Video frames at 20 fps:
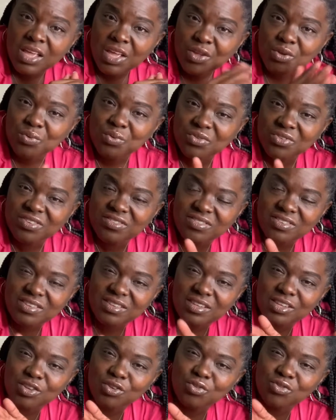
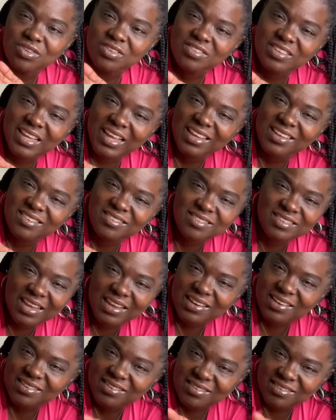You just can't stay
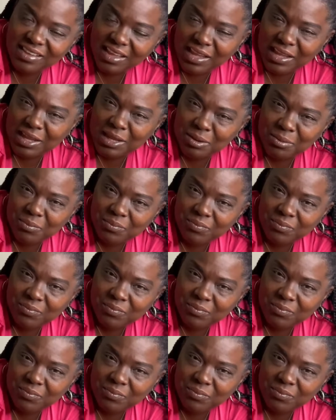the same.